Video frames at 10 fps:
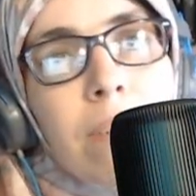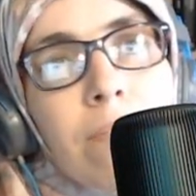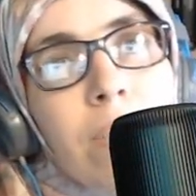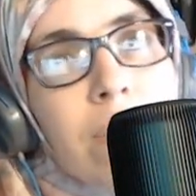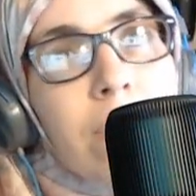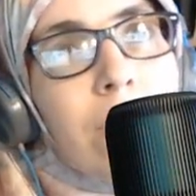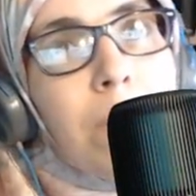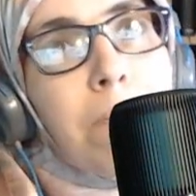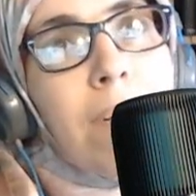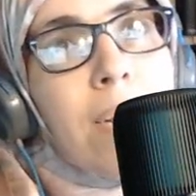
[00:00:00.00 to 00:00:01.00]
Destiny
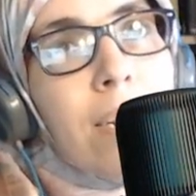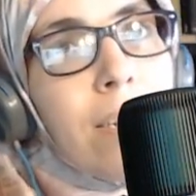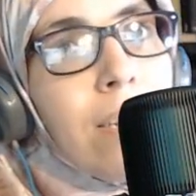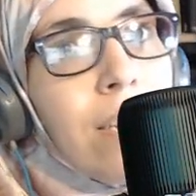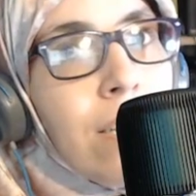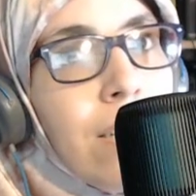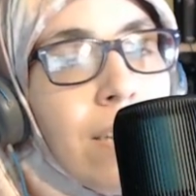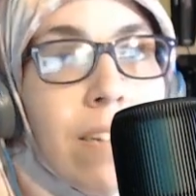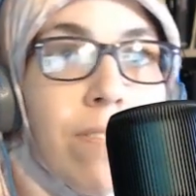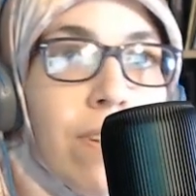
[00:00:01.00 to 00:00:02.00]
fan.
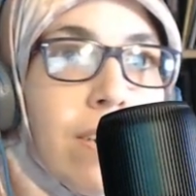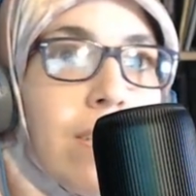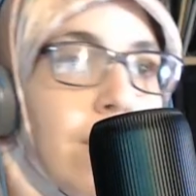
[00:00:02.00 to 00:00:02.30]
And finally,